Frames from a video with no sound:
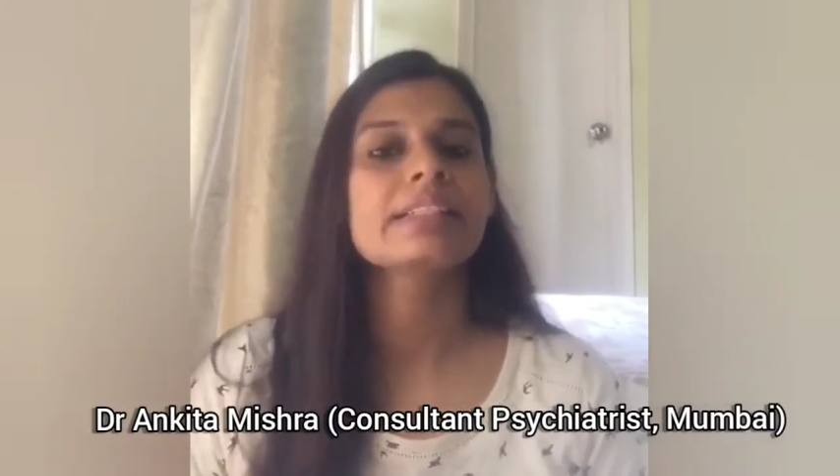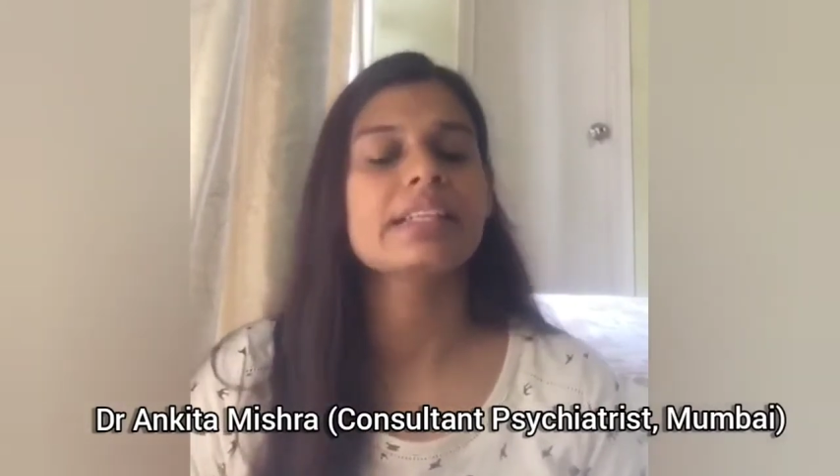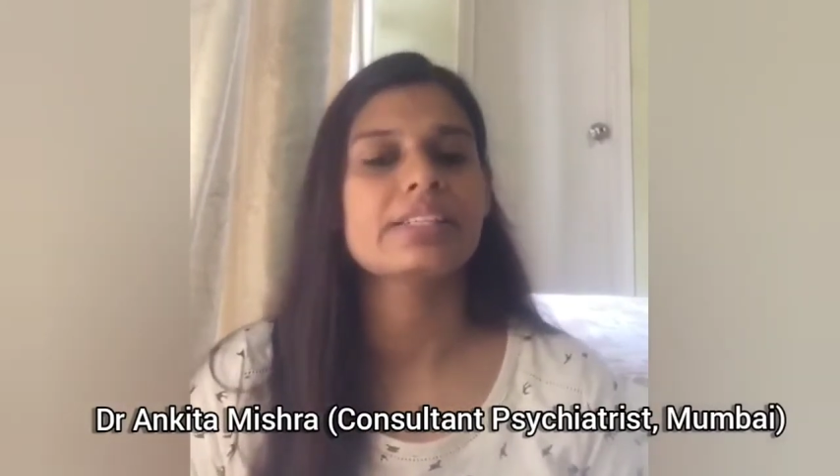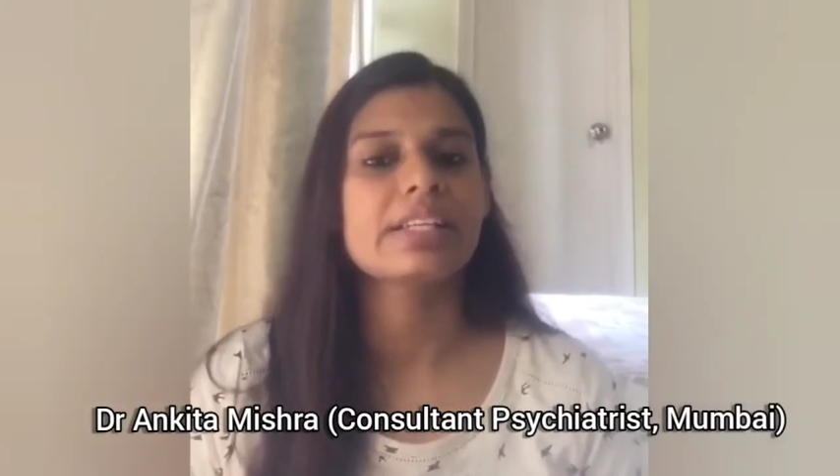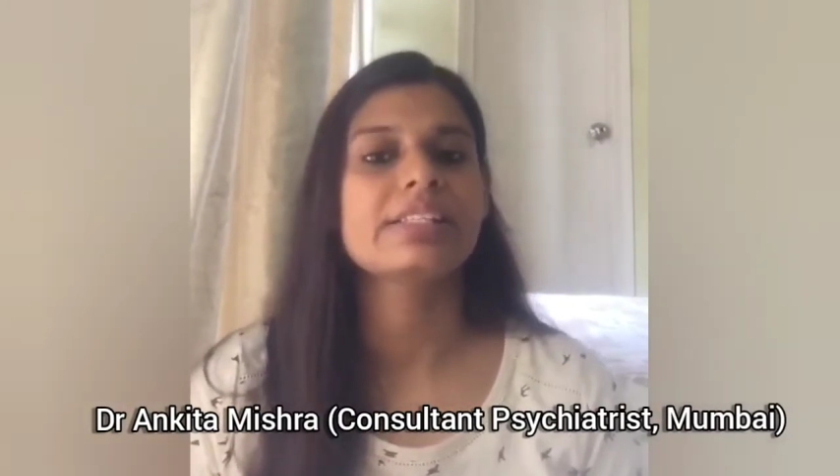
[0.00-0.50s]

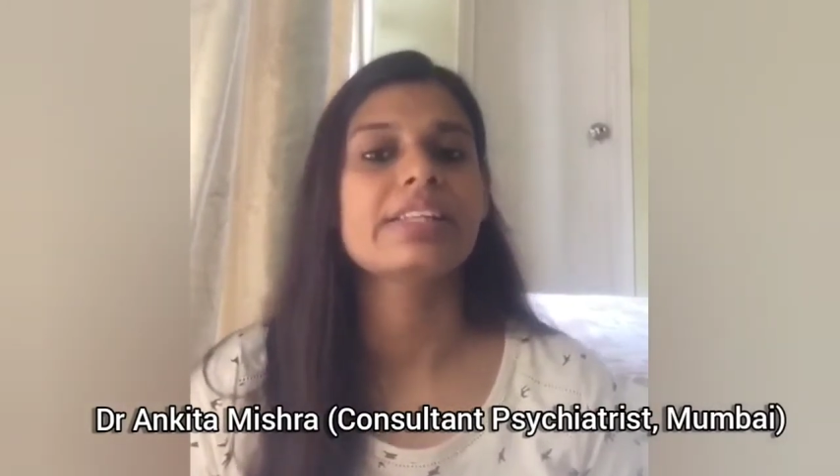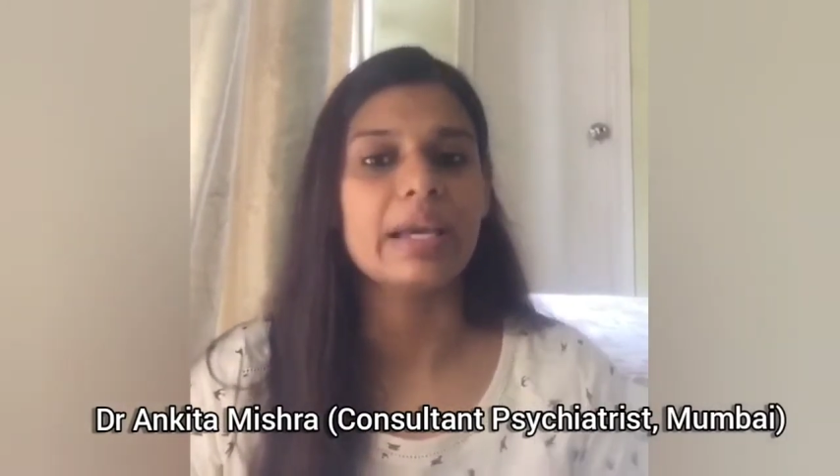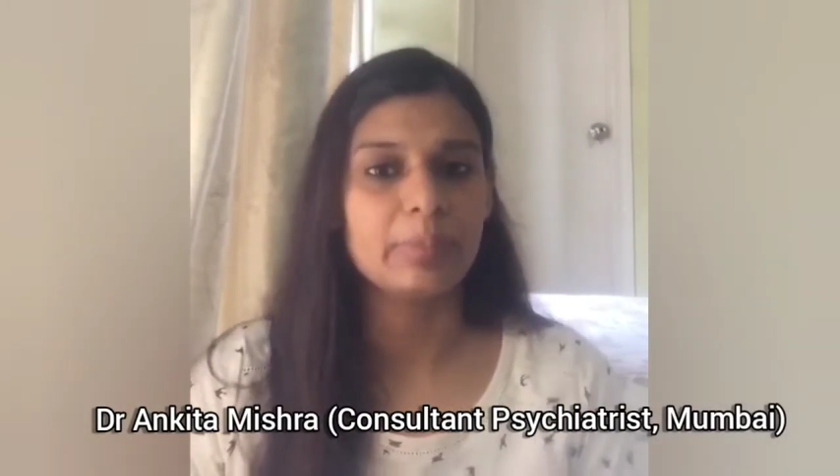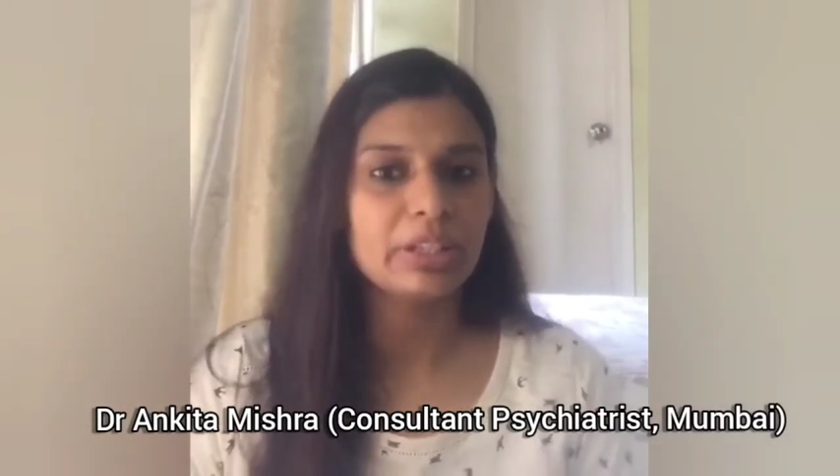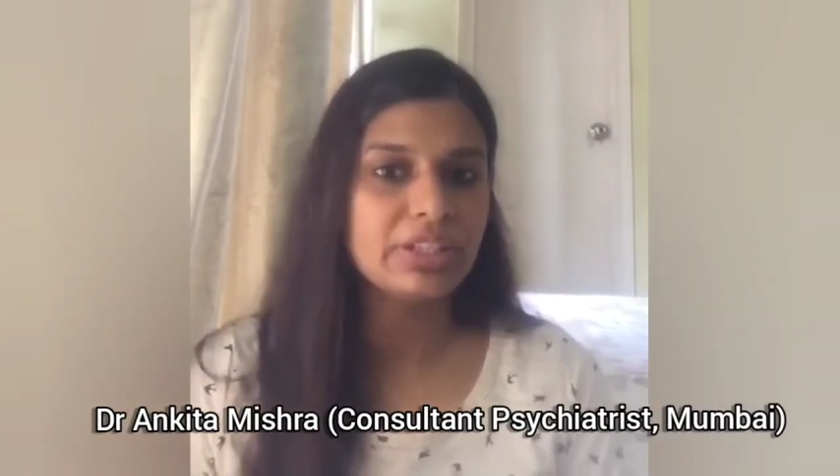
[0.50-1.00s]
such as
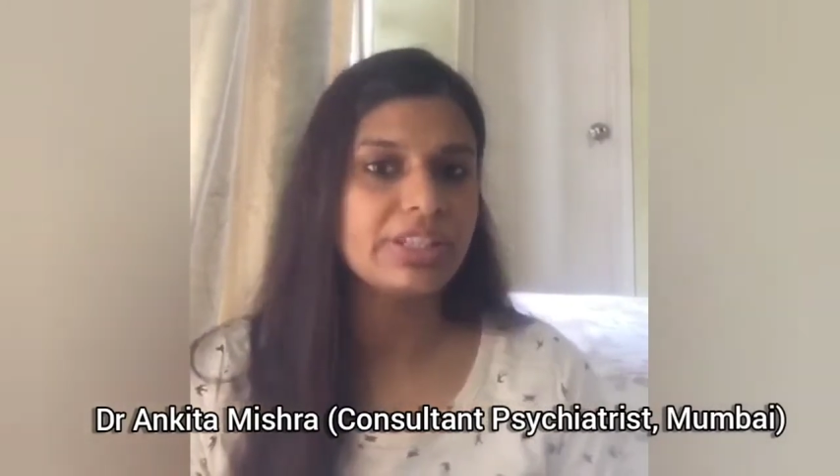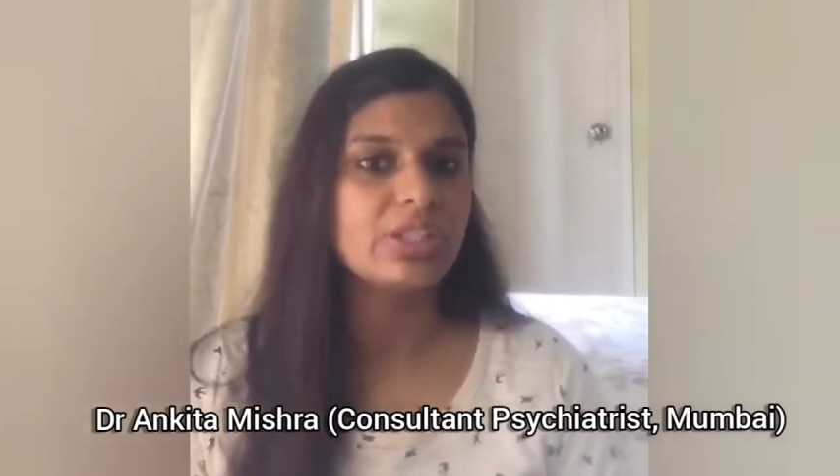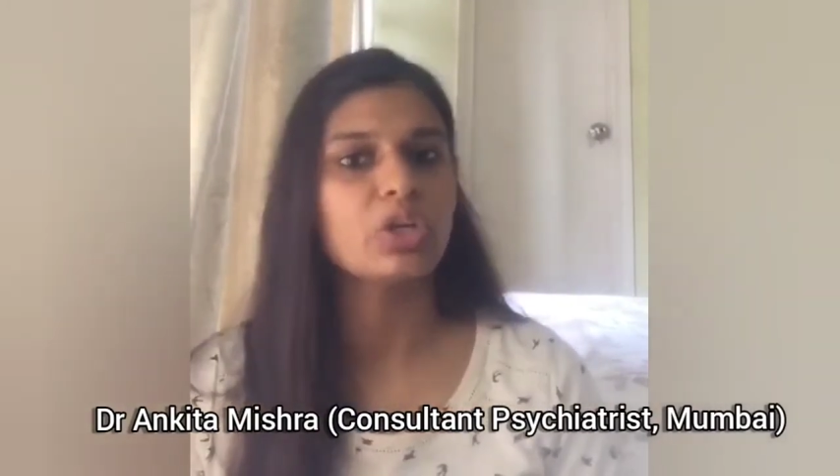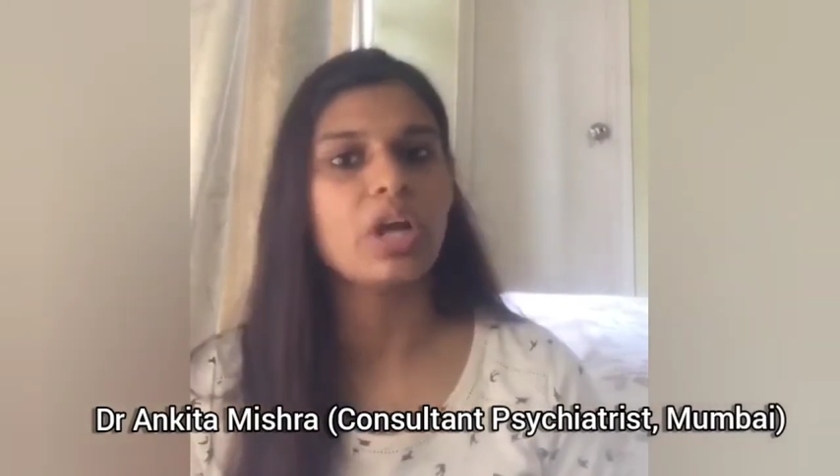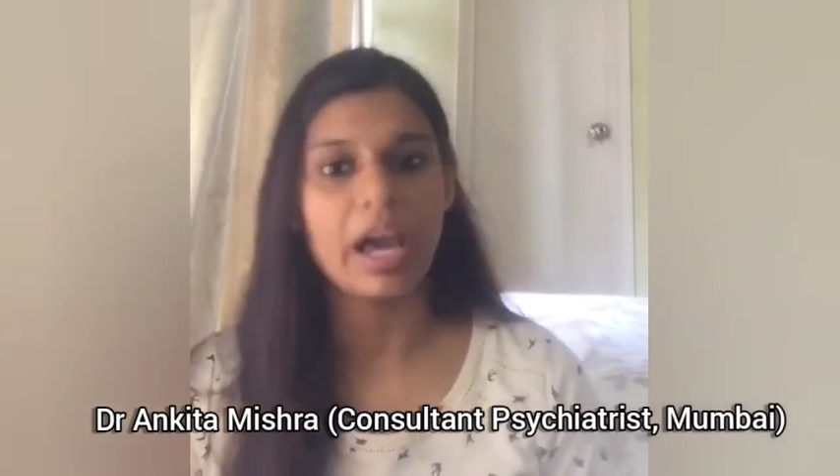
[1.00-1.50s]

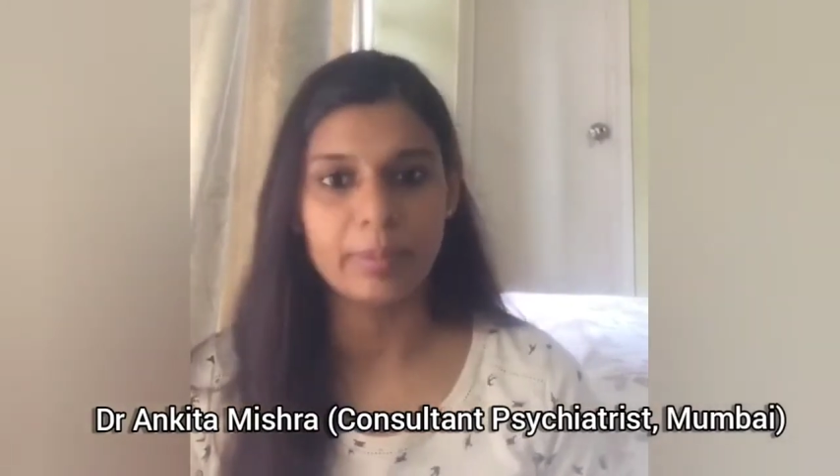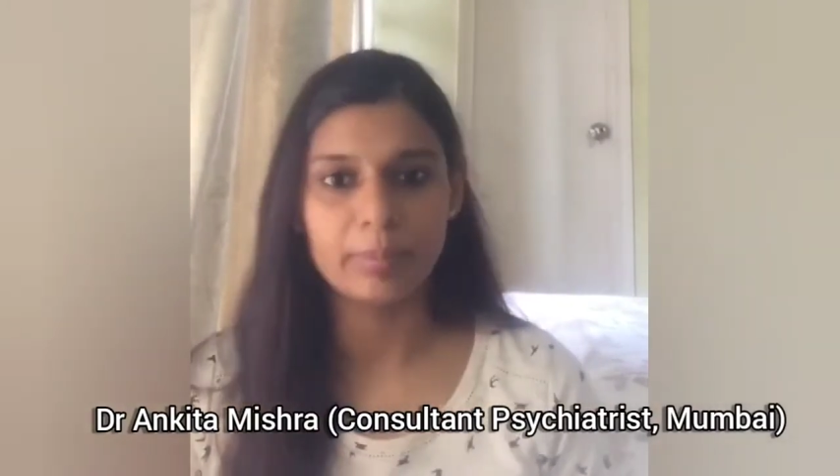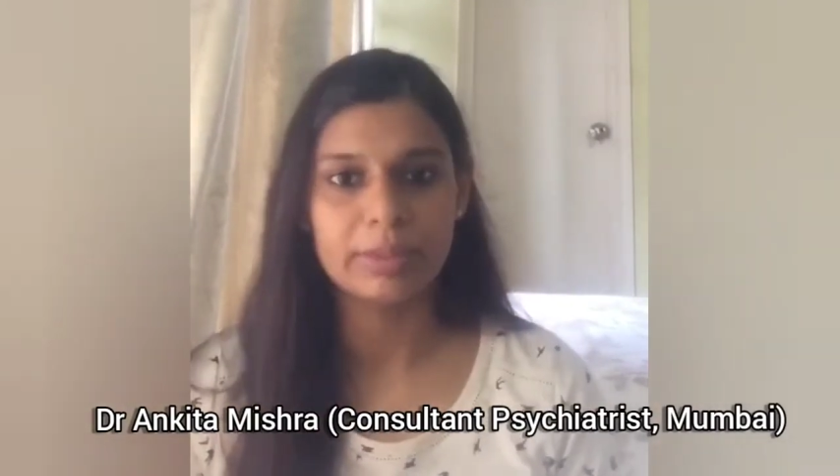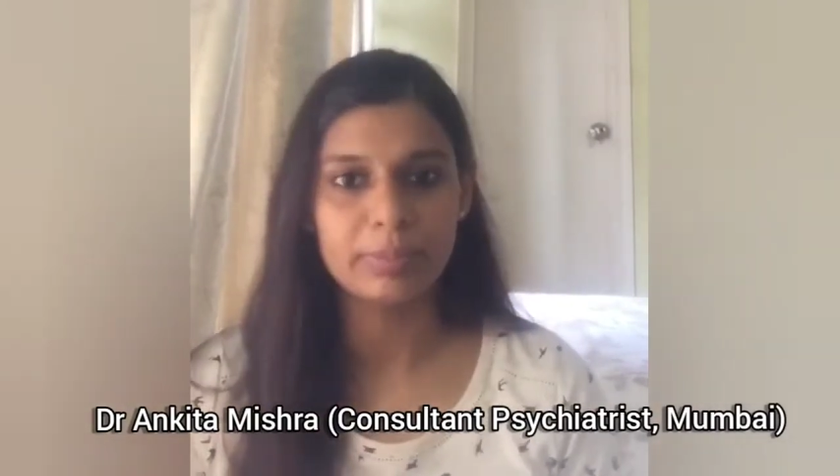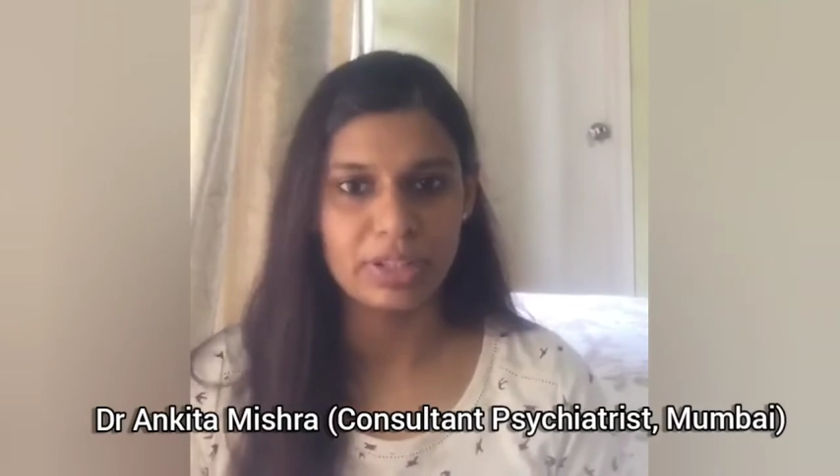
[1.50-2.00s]
diabetes or high
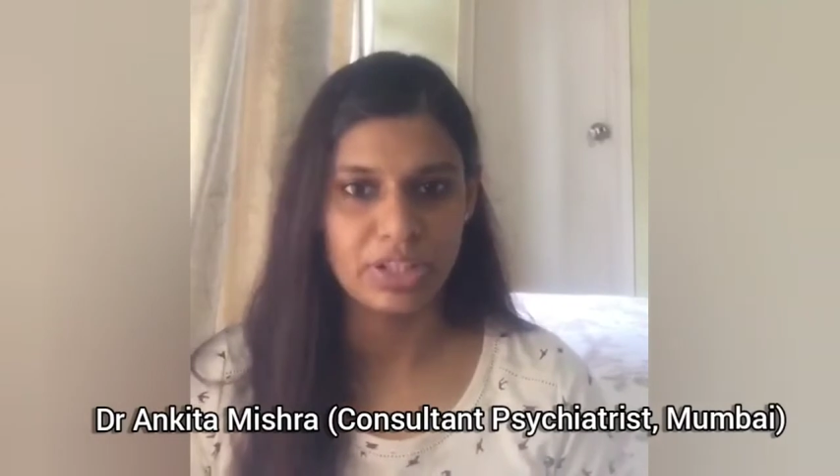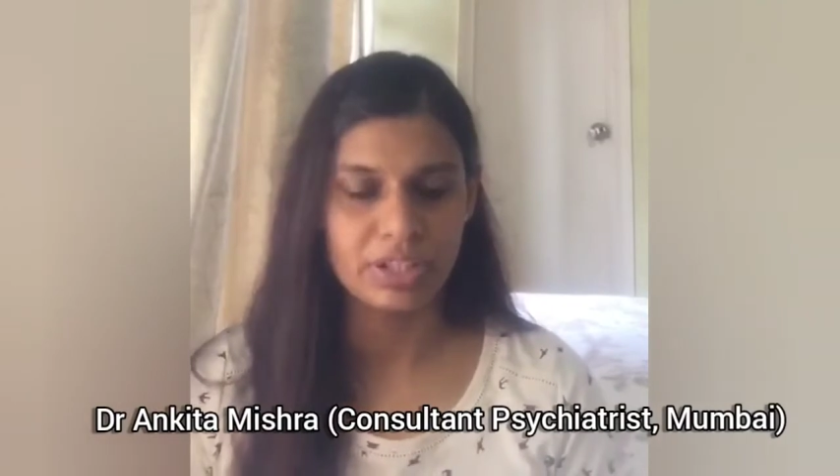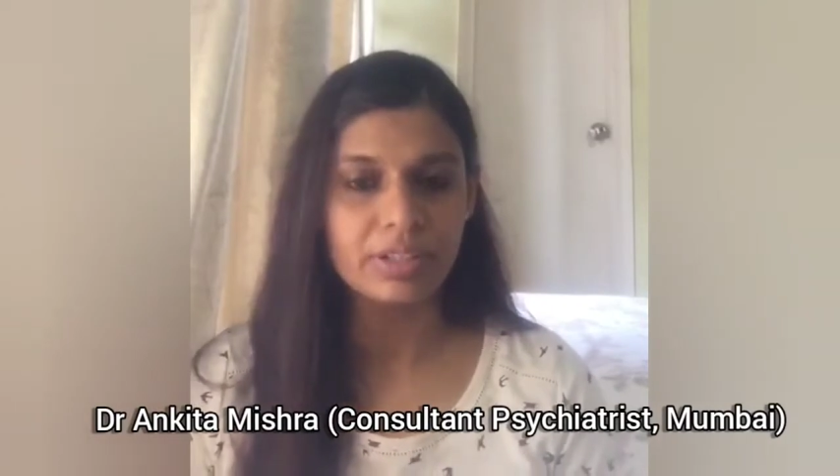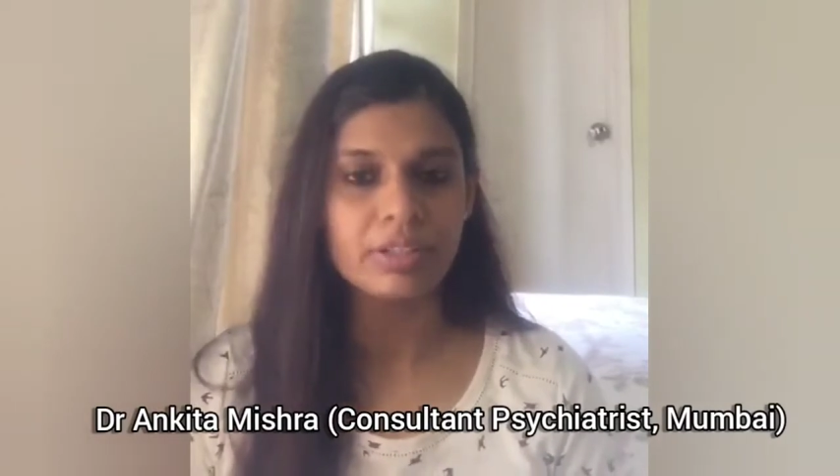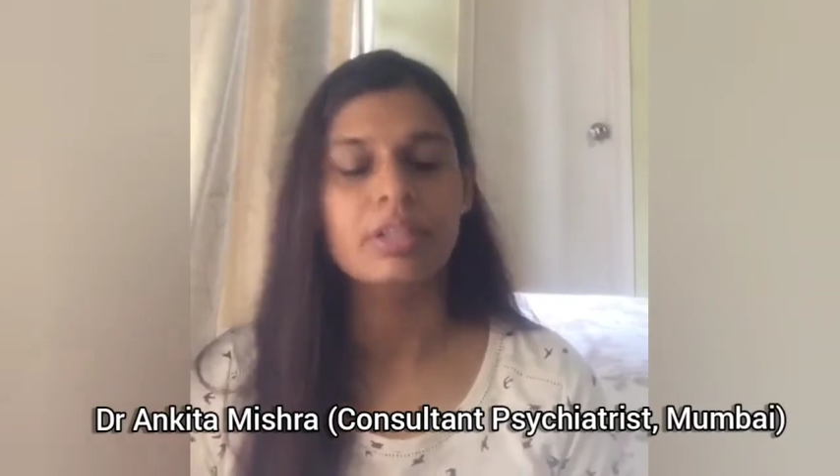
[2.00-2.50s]
blood pressure,